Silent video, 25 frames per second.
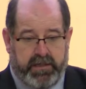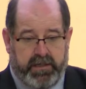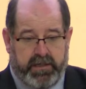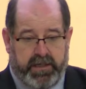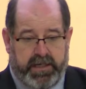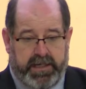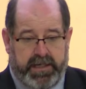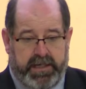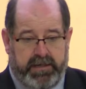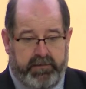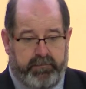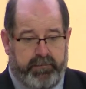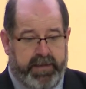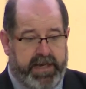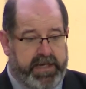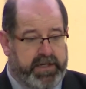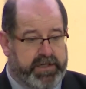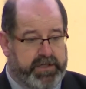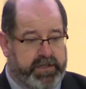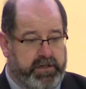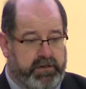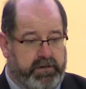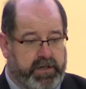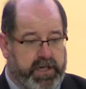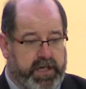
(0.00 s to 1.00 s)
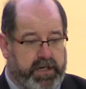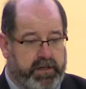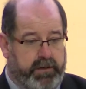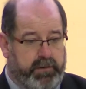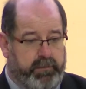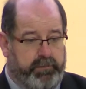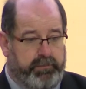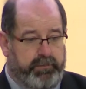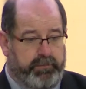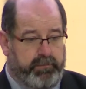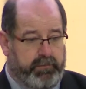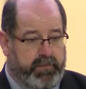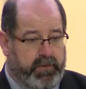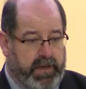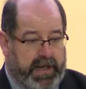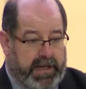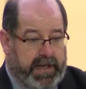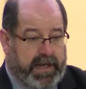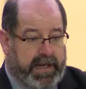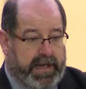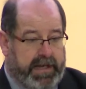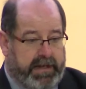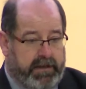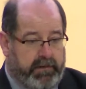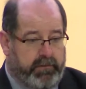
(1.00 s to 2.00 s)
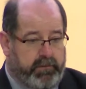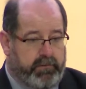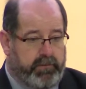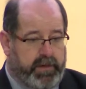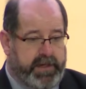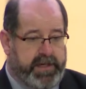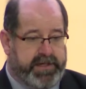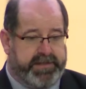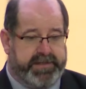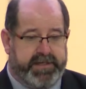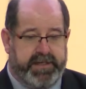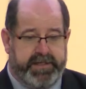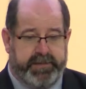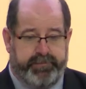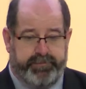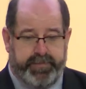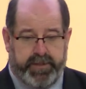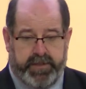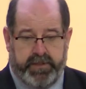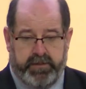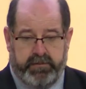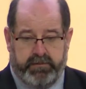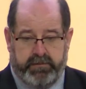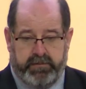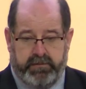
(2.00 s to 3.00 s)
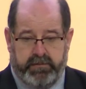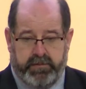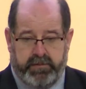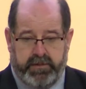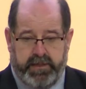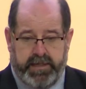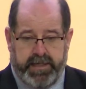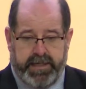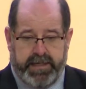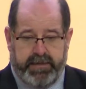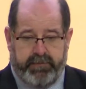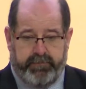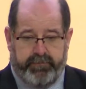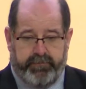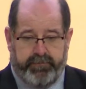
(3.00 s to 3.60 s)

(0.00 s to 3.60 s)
and makes you go out when it says boo. Yeah?